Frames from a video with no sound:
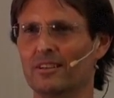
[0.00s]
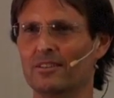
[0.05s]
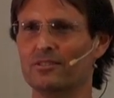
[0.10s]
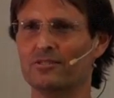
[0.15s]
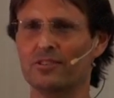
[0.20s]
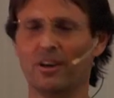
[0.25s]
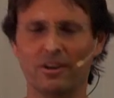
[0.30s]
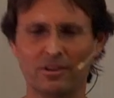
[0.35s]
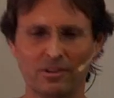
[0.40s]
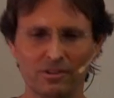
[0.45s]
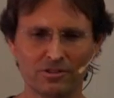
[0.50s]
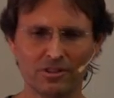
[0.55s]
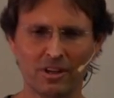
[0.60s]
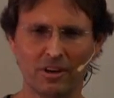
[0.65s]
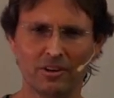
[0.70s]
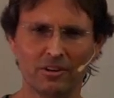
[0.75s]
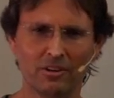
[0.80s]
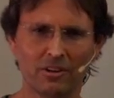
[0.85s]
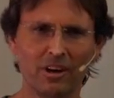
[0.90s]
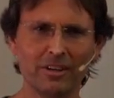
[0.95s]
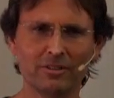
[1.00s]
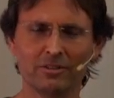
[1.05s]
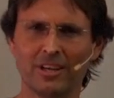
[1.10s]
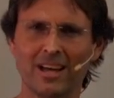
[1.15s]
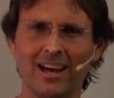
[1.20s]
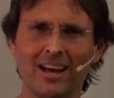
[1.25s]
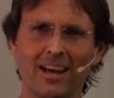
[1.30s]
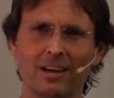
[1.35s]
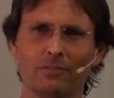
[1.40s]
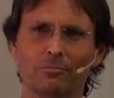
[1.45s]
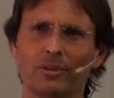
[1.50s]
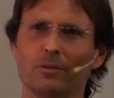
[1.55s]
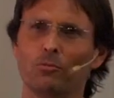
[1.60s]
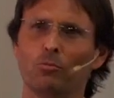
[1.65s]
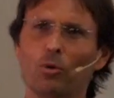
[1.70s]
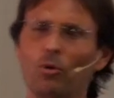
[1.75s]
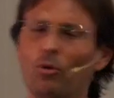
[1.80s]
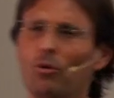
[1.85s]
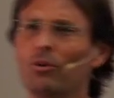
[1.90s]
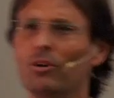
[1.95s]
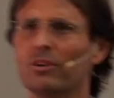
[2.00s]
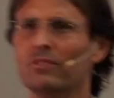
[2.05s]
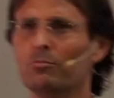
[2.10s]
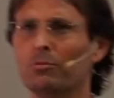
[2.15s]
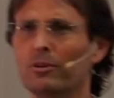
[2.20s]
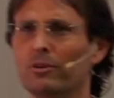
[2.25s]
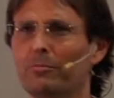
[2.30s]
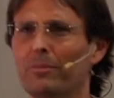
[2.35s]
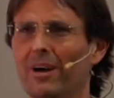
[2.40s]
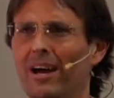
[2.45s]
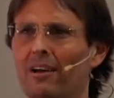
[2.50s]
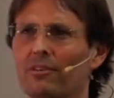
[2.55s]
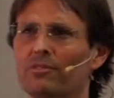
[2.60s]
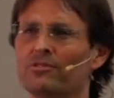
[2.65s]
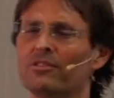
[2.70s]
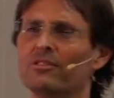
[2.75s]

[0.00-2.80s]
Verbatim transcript: So, so God can't reward willpower.